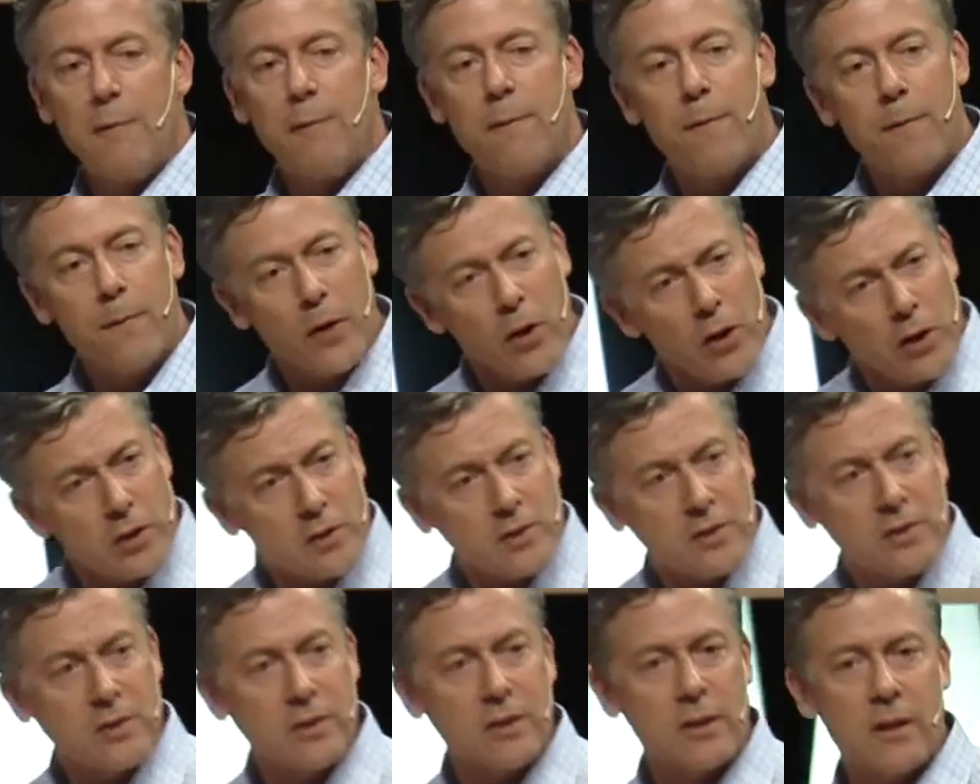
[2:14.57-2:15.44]

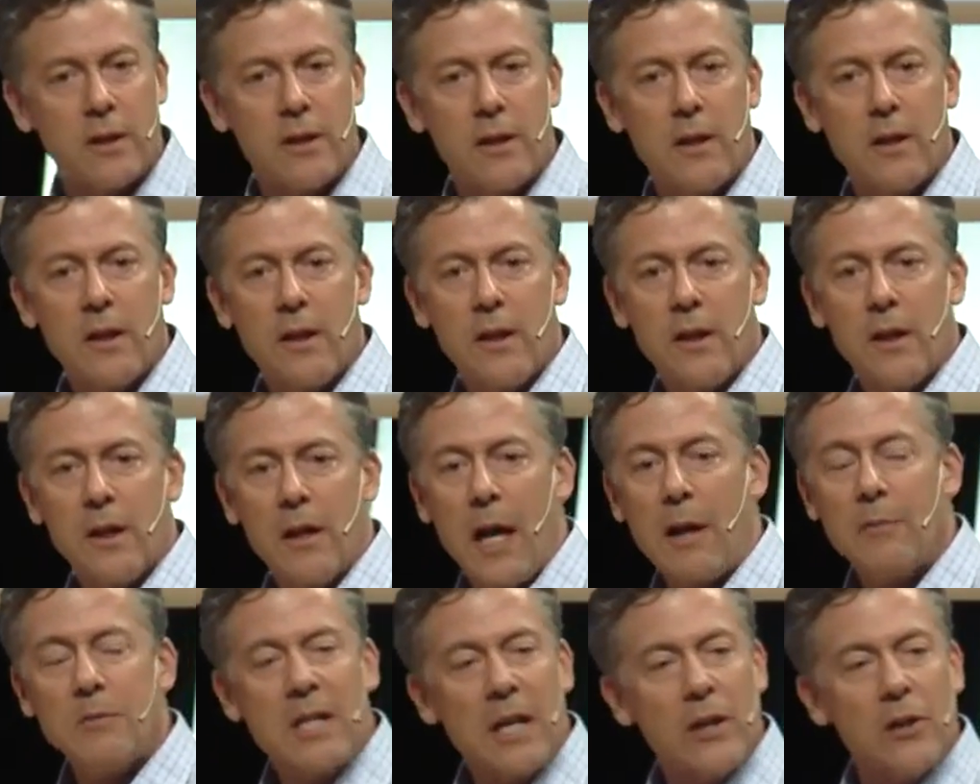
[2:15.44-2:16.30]
first?
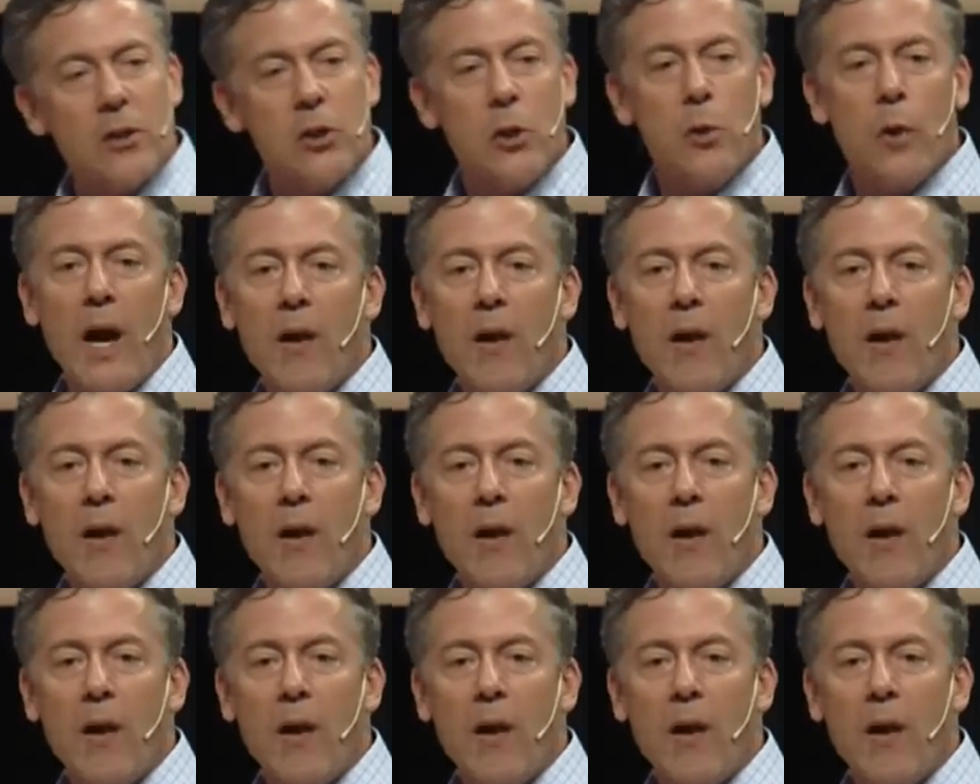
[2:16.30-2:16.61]
I'm telling you,